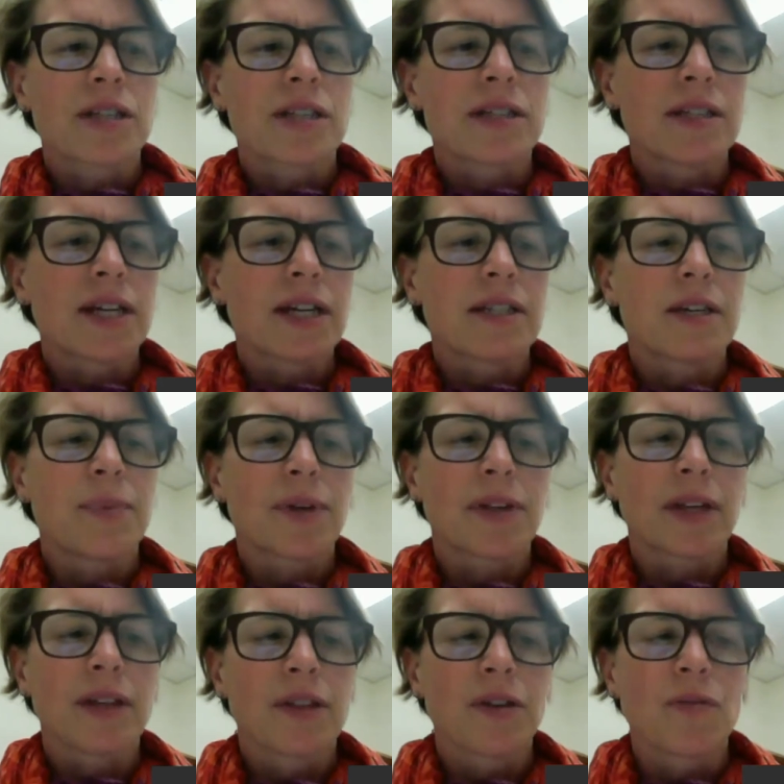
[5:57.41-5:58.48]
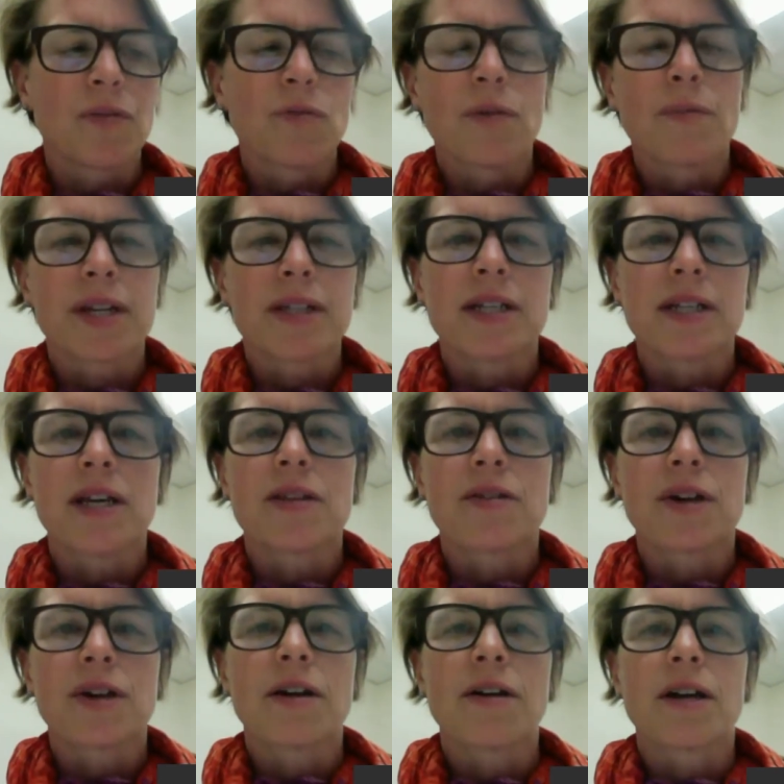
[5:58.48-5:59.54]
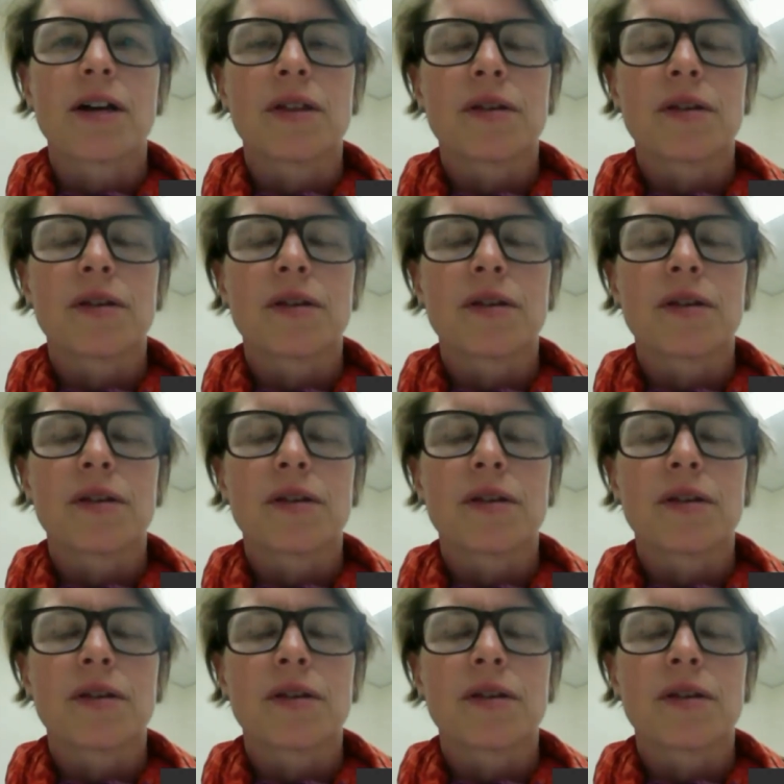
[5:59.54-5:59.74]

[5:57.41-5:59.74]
it's not typically the norm, but it's another area